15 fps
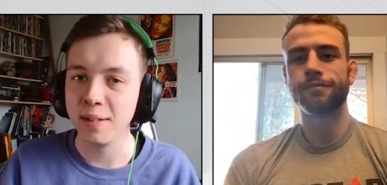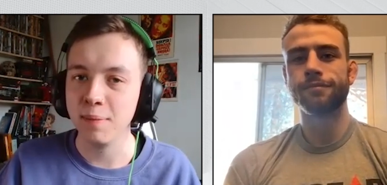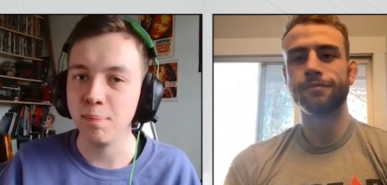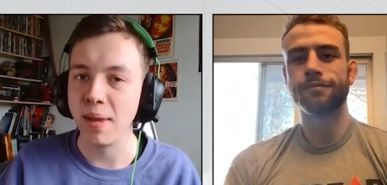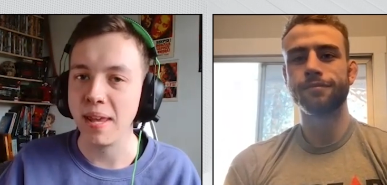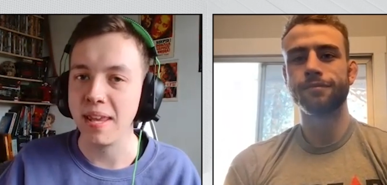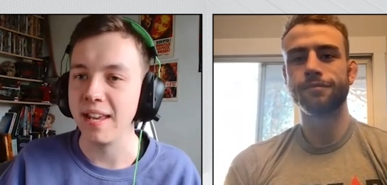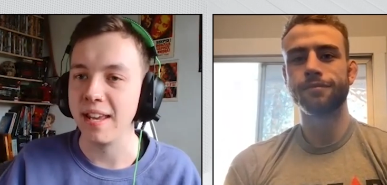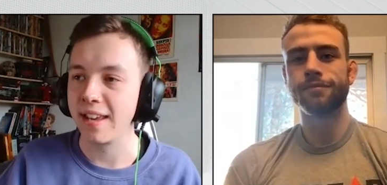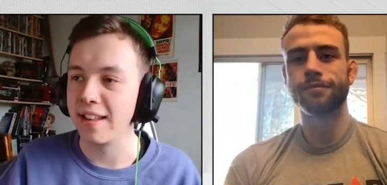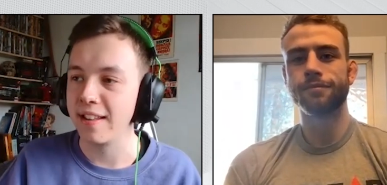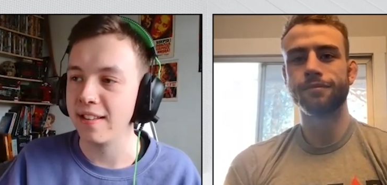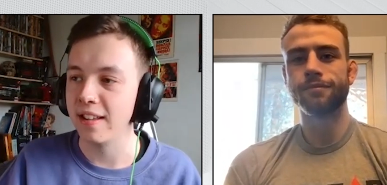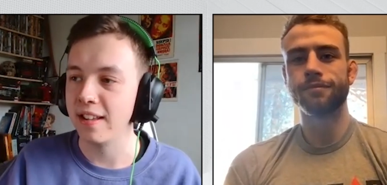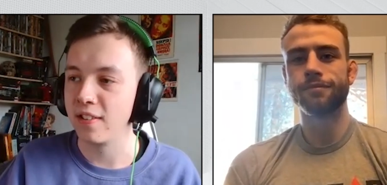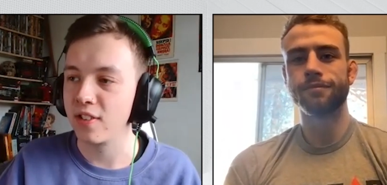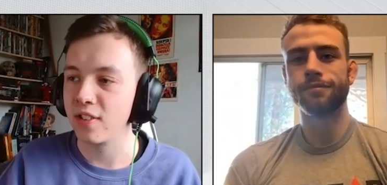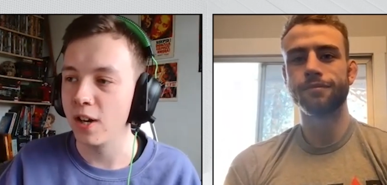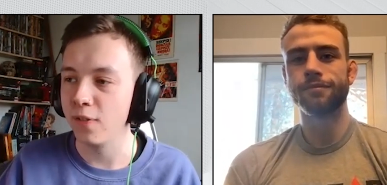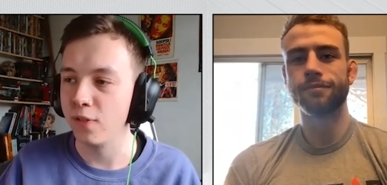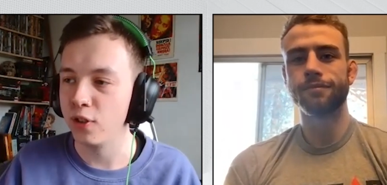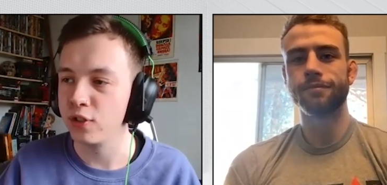Speaker 1: competing in in
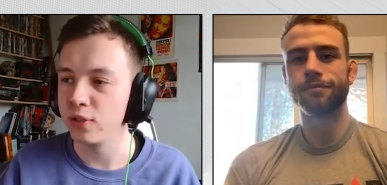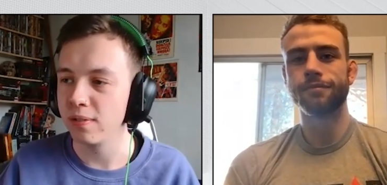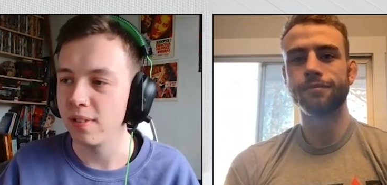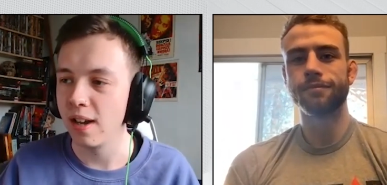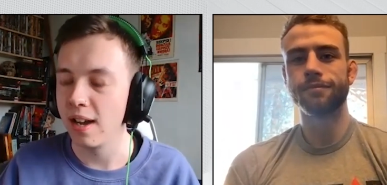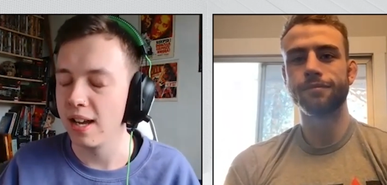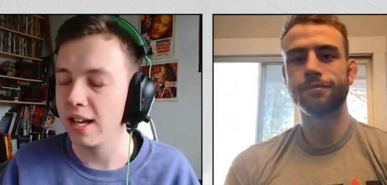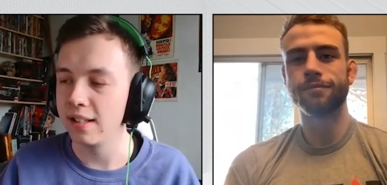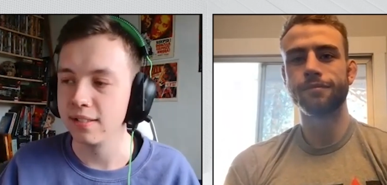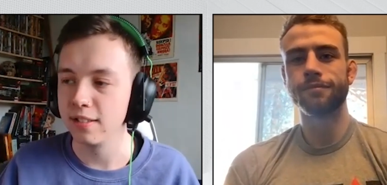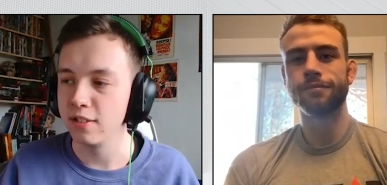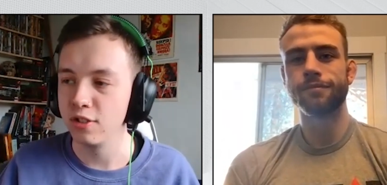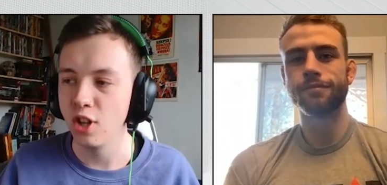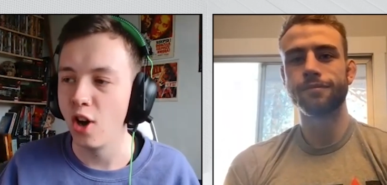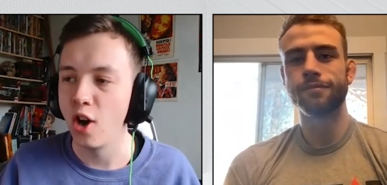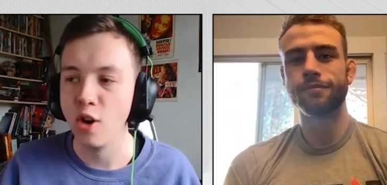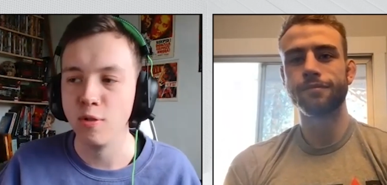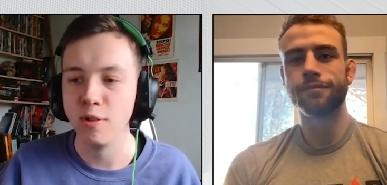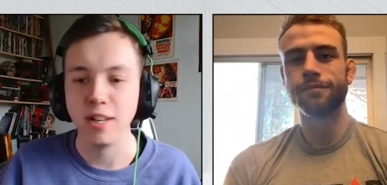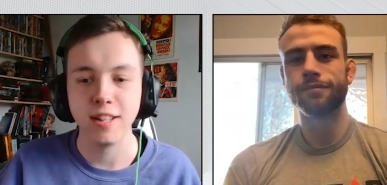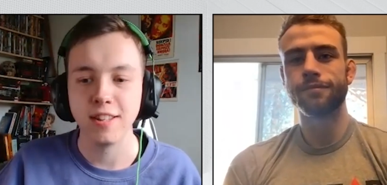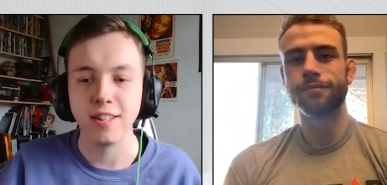TUF as not
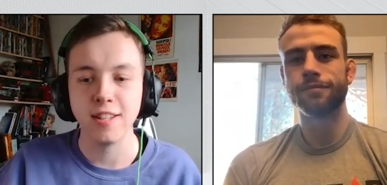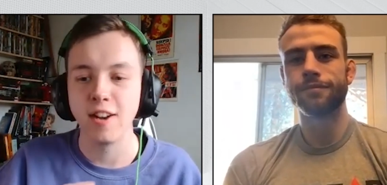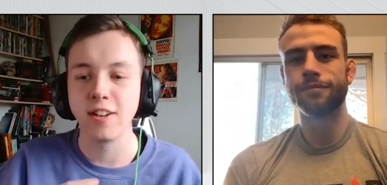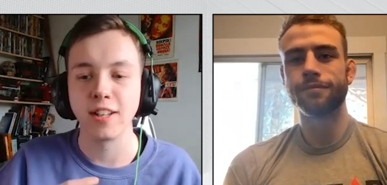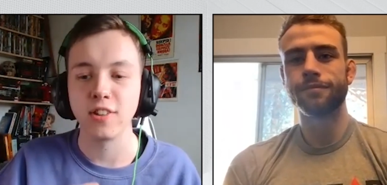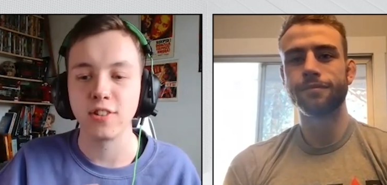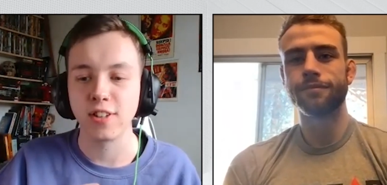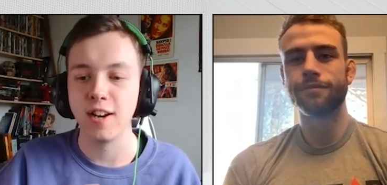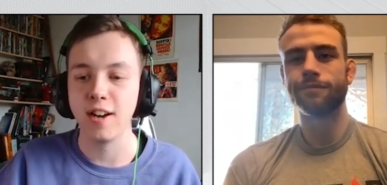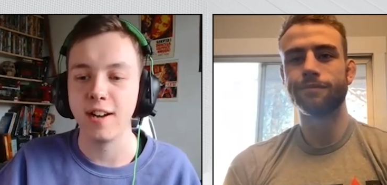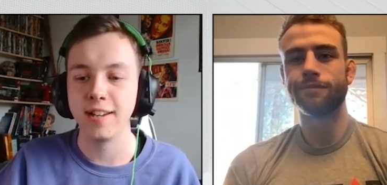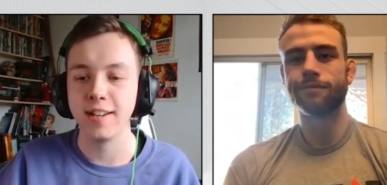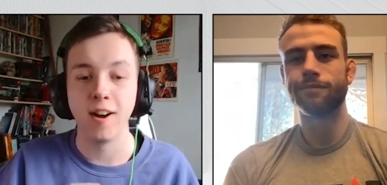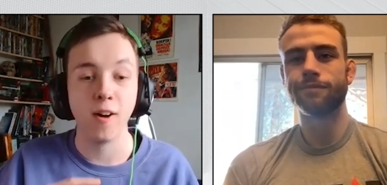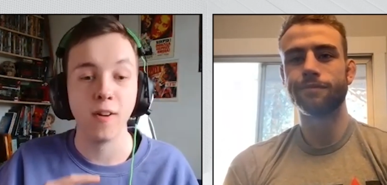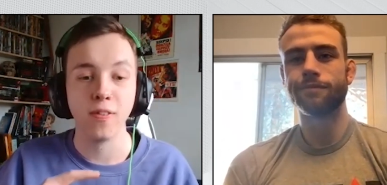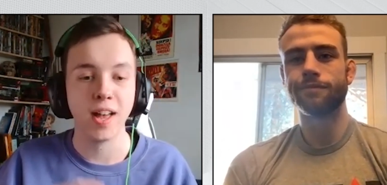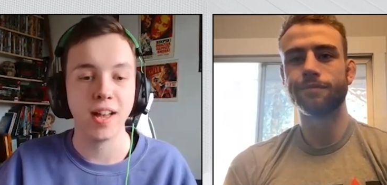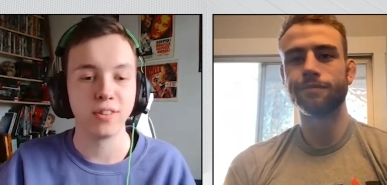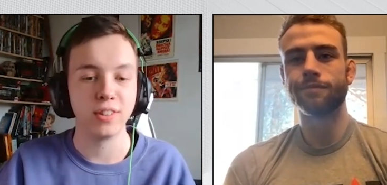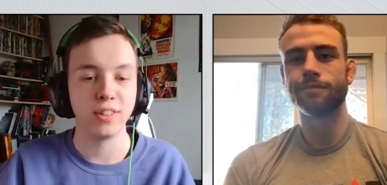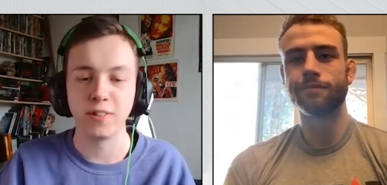only the youngest guy on
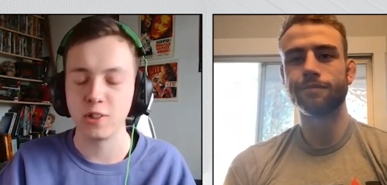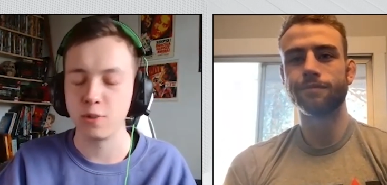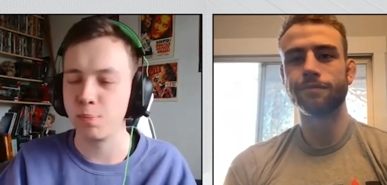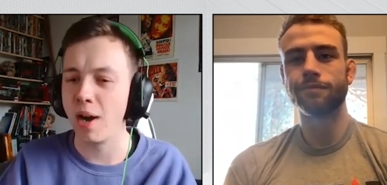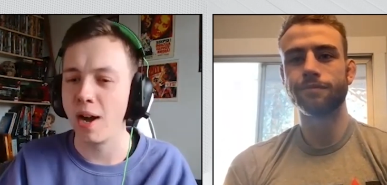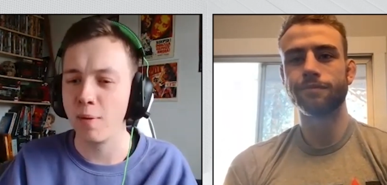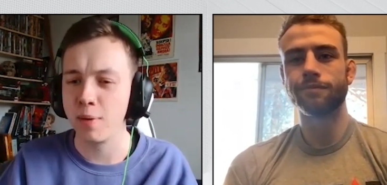that series, but I